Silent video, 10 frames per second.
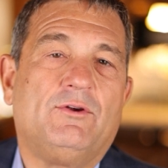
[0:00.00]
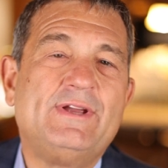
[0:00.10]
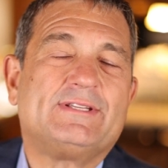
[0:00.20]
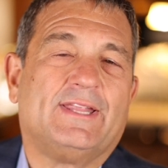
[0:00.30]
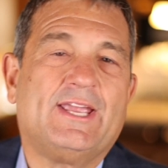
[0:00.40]

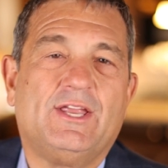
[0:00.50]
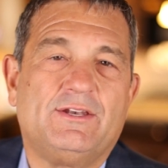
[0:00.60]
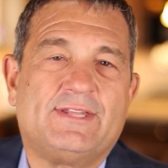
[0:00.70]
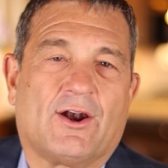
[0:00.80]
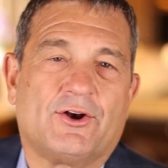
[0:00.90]
recently
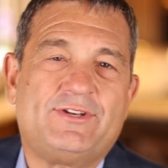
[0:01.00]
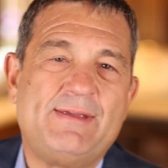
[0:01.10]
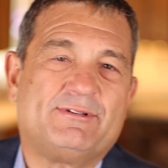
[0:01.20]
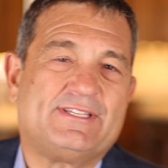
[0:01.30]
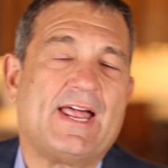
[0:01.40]
did our
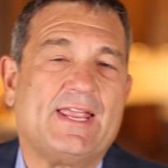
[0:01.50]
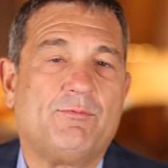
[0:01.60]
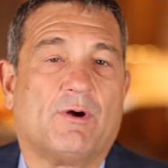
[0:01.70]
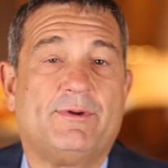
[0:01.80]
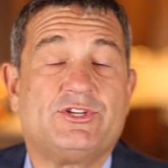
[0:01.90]
team study
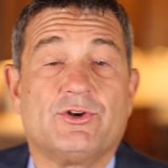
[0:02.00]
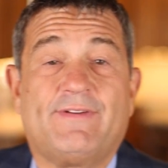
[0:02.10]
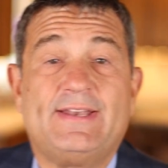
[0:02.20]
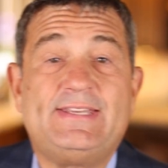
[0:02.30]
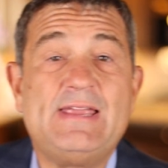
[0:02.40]
where we
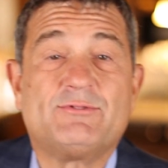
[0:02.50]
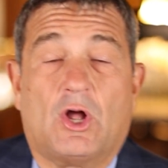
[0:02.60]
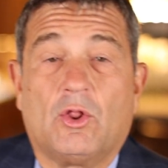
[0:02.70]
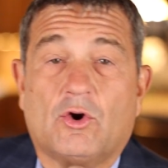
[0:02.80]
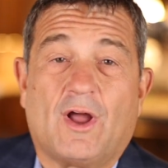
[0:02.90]
surveyed teams
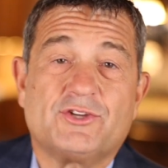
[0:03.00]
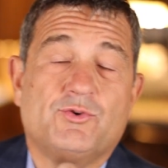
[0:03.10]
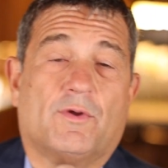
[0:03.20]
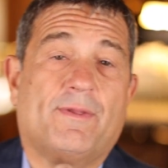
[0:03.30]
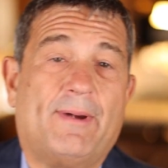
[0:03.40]
all across North